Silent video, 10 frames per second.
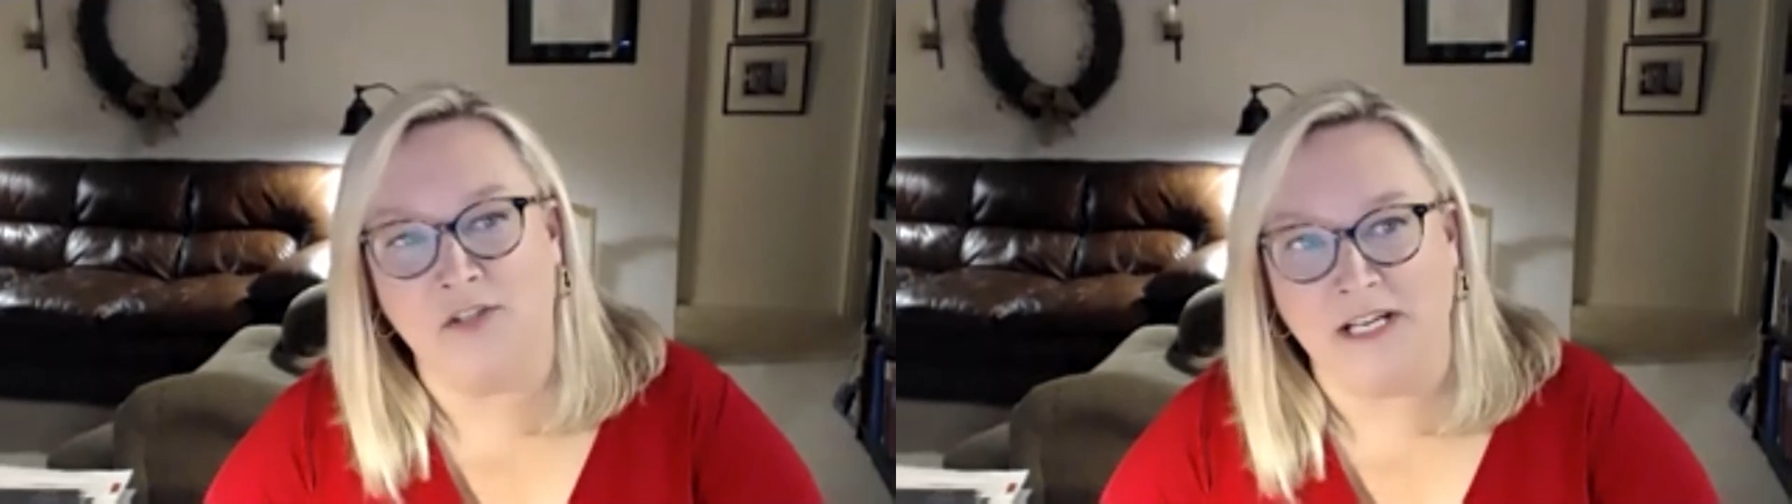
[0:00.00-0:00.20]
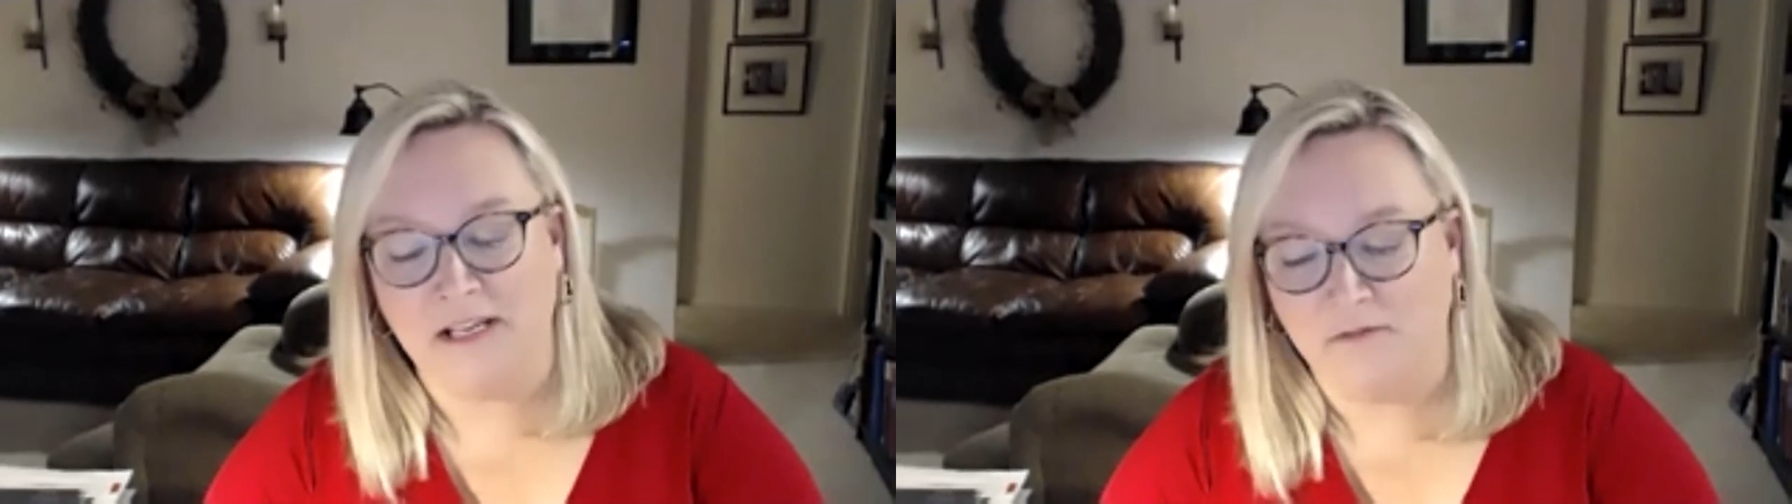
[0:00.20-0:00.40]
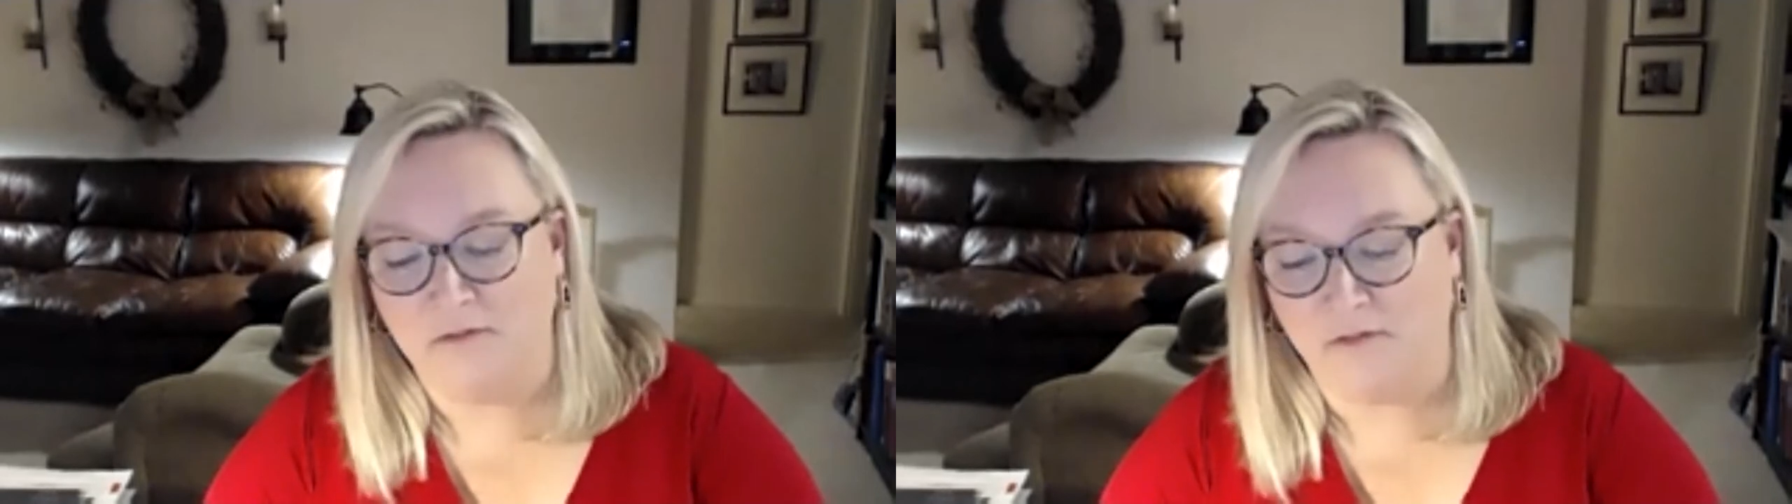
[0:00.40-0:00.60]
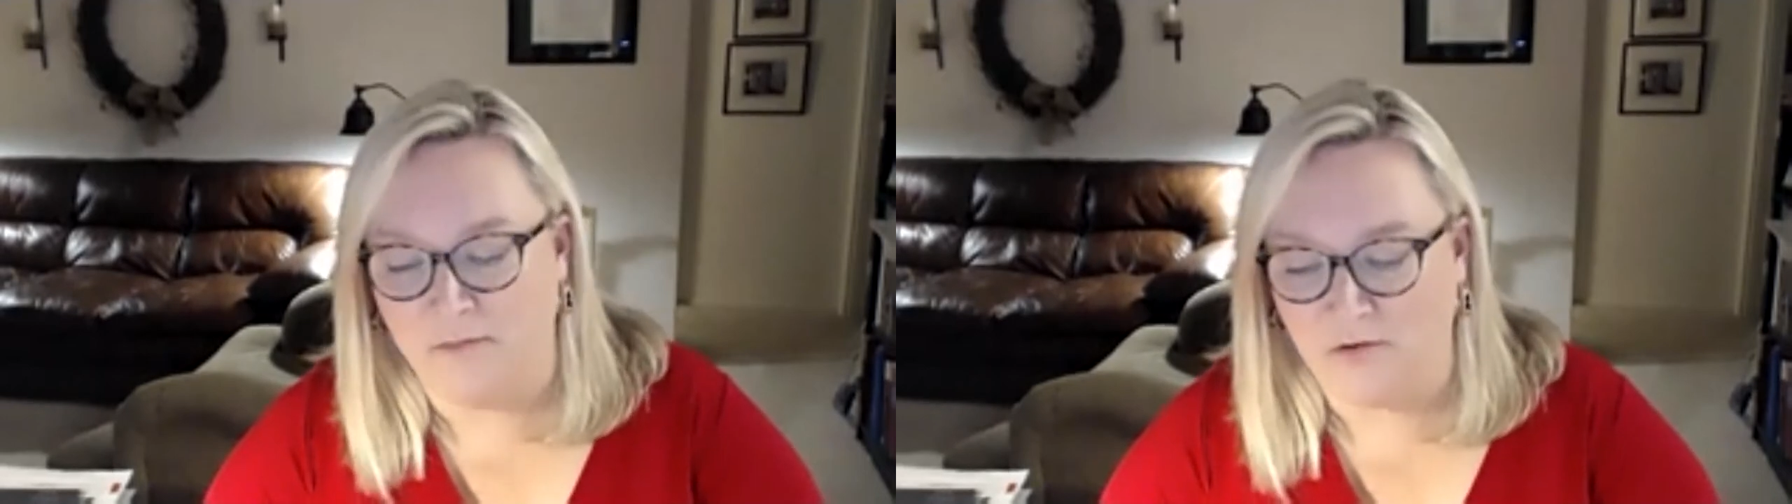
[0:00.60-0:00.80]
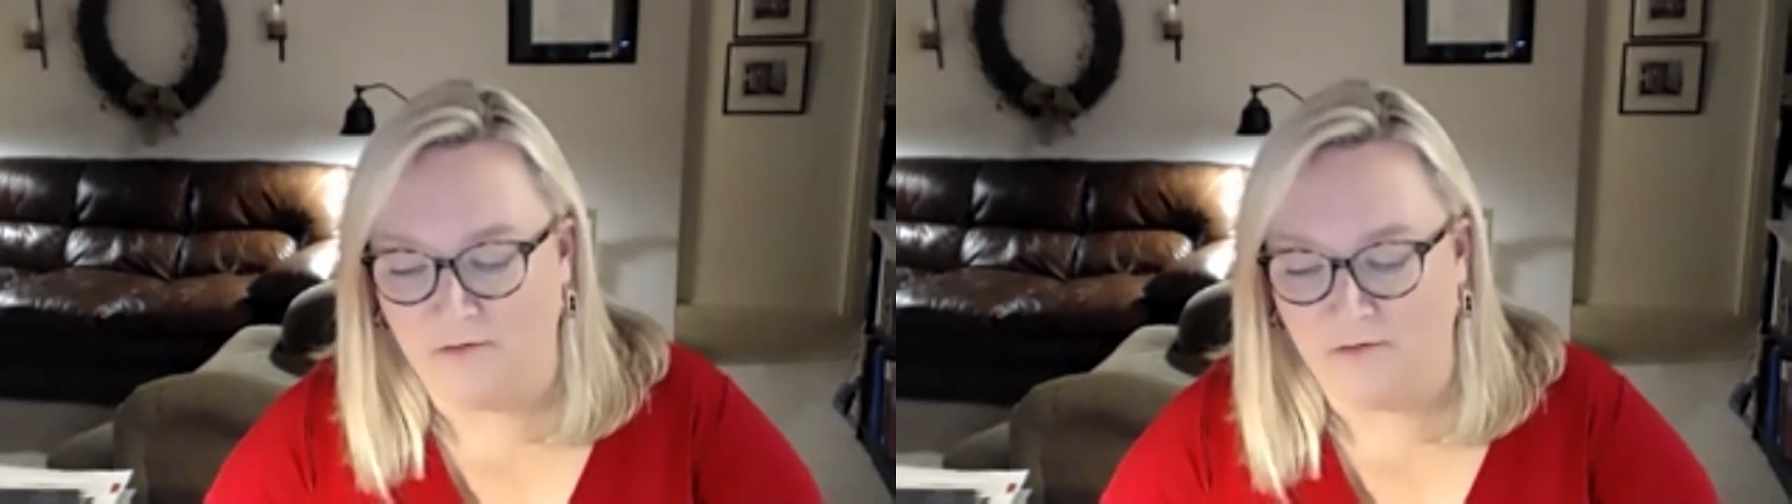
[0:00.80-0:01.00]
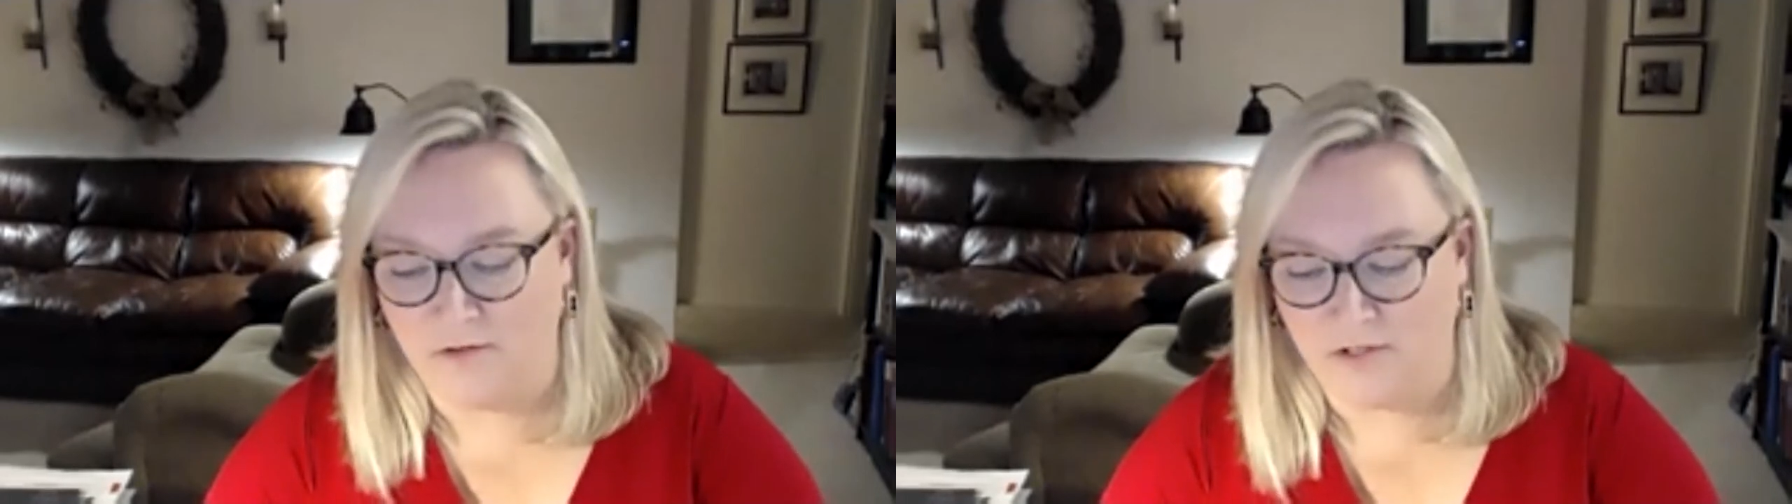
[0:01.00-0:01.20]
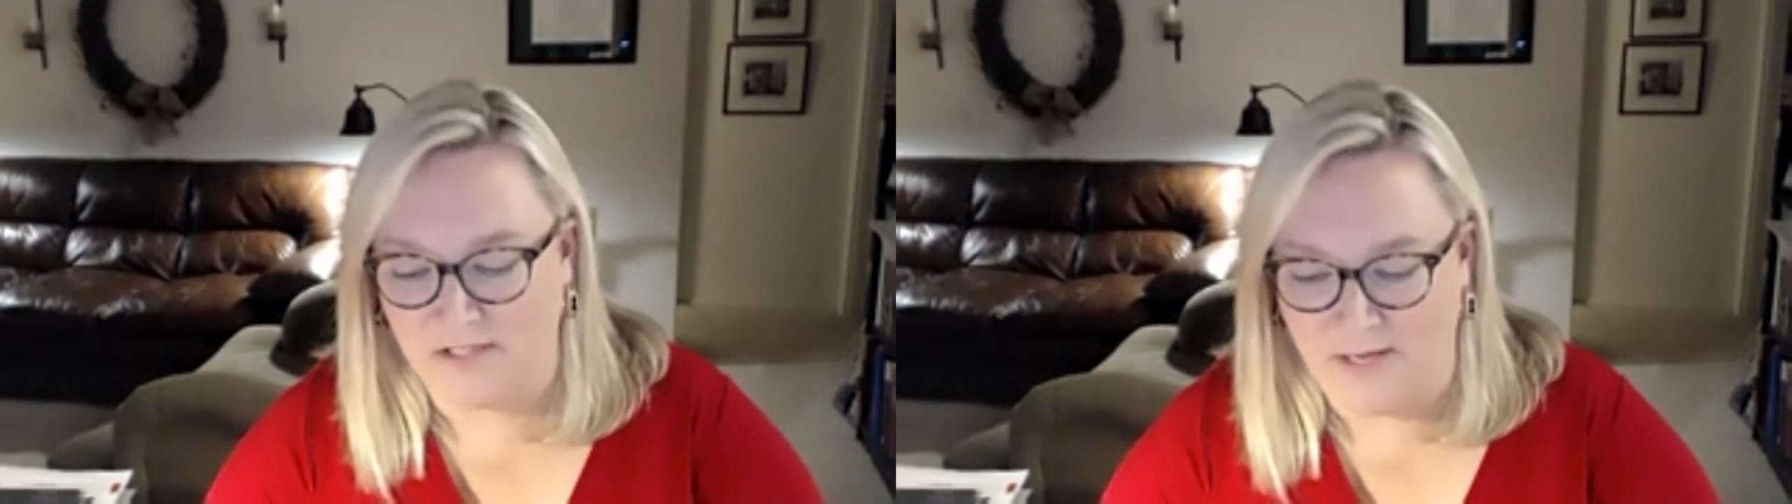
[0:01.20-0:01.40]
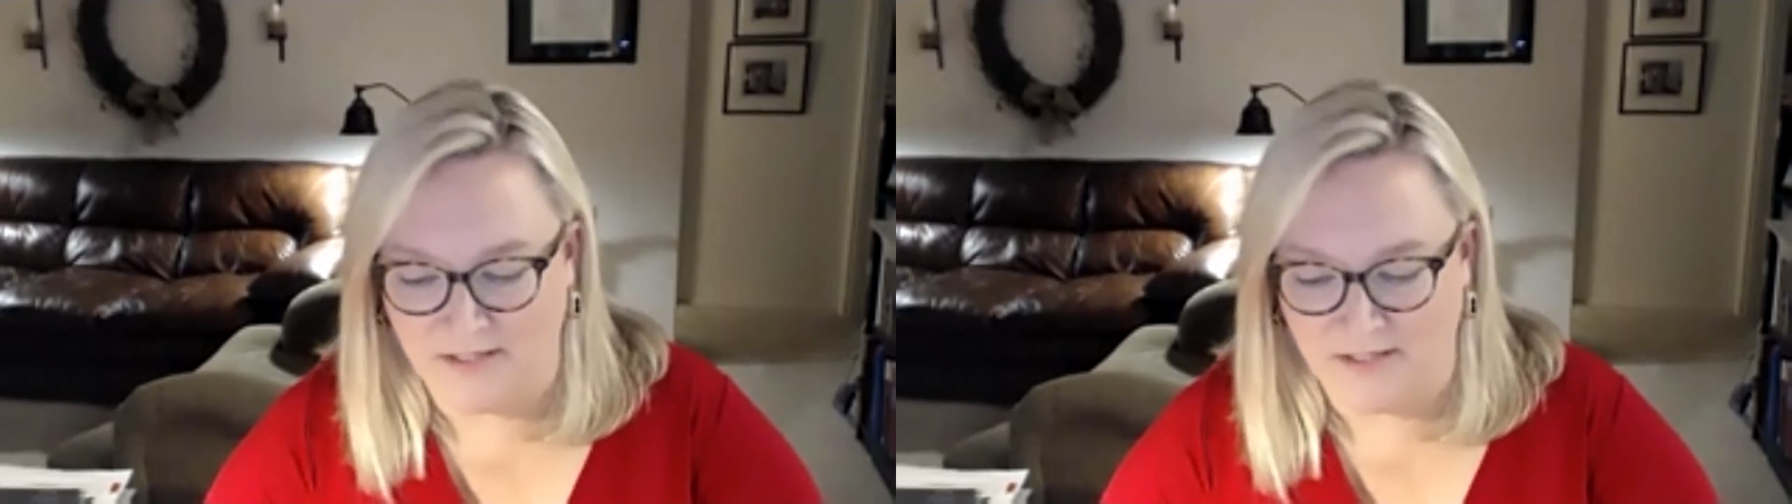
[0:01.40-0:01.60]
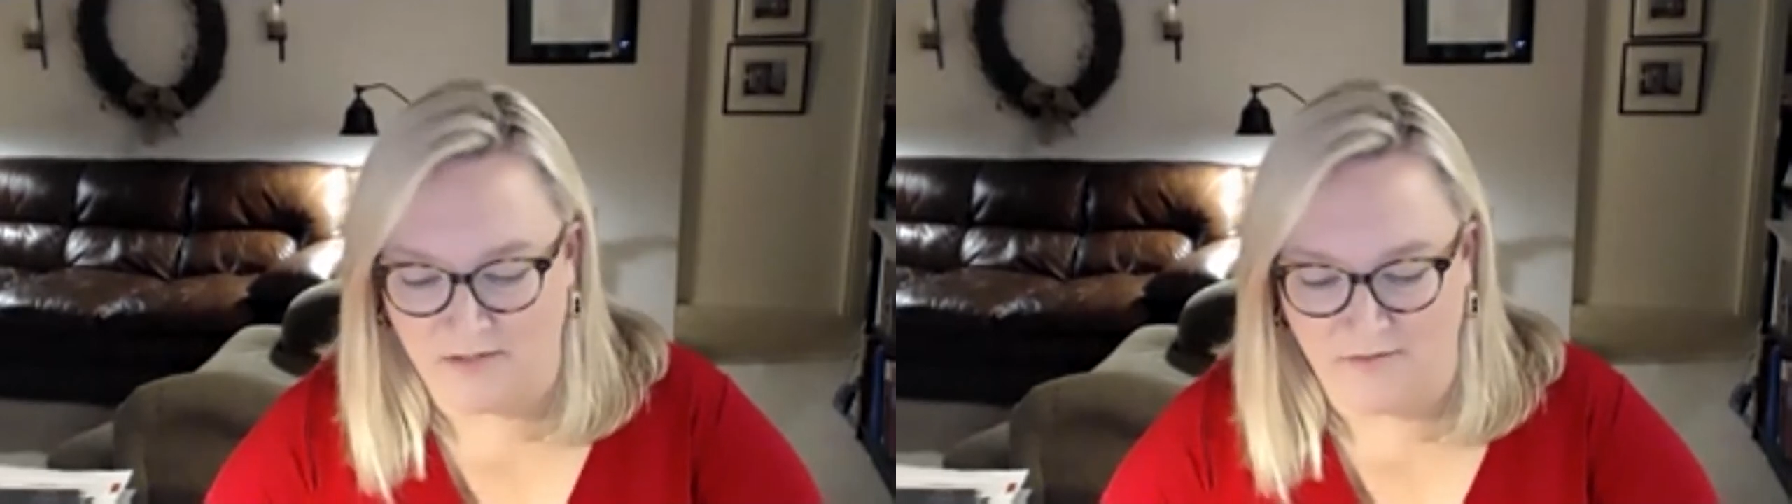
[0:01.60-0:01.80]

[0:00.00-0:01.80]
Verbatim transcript: a bachelor's in history